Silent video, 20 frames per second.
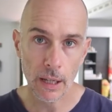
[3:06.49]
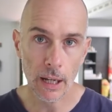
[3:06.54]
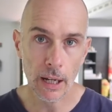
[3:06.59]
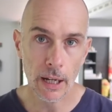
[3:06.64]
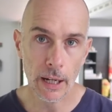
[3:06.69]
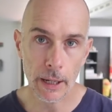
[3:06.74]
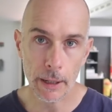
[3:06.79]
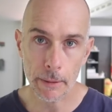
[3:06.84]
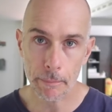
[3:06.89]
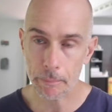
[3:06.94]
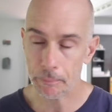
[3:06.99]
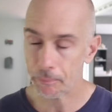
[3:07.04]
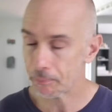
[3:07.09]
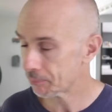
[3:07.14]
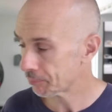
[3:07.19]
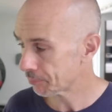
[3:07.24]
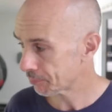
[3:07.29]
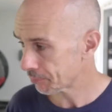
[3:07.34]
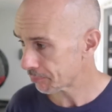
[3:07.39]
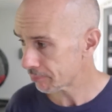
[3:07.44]

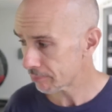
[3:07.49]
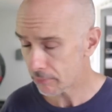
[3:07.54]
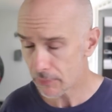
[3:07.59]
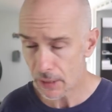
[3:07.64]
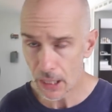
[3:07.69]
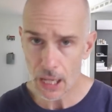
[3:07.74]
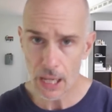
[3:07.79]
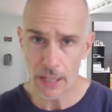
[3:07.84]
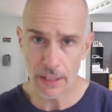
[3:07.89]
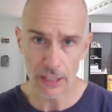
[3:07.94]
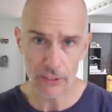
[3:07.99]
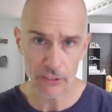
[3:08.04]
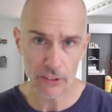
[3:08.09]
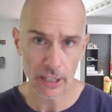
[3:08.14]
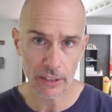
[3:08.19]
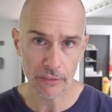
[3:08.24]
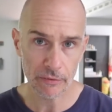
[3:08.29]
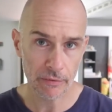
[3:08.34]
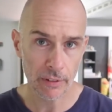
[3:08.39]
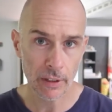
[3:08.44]
And that's
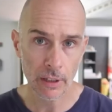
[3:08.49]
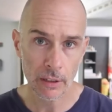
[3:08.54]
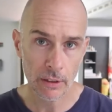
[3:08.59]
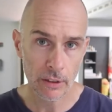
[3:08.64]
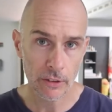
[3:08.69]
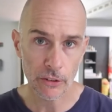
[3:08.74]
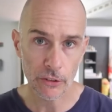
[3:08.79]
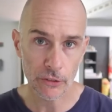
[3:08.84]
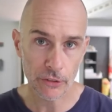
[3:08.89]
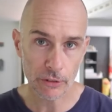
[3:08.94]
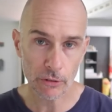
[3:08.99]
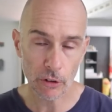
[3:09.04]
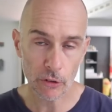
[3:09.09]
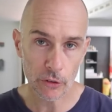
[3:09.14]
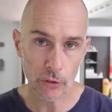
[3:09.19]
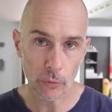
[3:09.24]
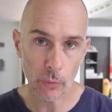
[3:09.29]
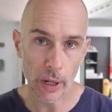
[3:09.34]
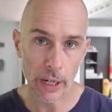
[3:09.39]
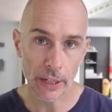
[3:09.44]
kind of just
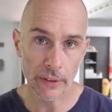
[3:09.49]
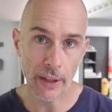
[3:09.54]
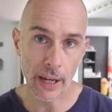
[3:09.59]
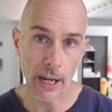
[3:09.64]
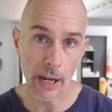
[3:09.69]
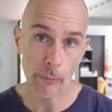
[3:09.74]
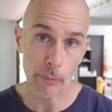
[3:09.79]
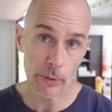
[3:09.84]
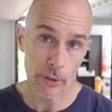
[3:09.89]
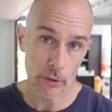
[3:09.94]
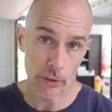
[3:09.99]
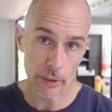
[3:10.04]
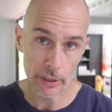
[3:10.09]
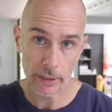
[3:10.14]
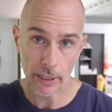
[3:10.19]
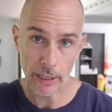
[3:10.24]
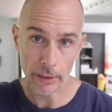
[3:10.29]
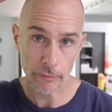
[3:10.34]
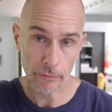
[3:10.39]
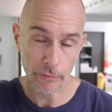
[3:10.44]
across the way there, and we've got a
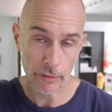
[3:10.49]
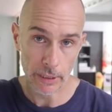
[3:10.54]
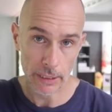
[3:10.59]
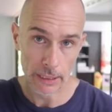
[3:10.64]
kind